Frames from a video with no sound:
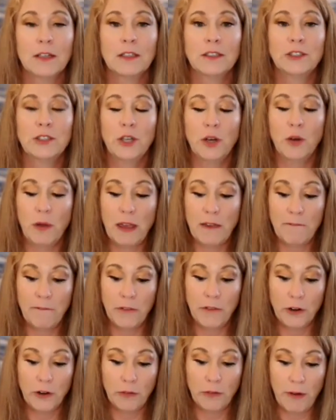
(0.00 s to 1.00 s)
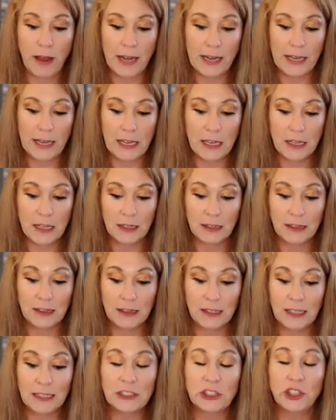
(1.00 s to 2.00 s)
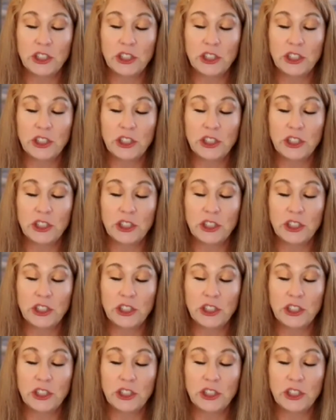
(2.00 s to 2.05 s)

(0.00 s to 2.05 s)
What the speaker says: So if you're ready, let's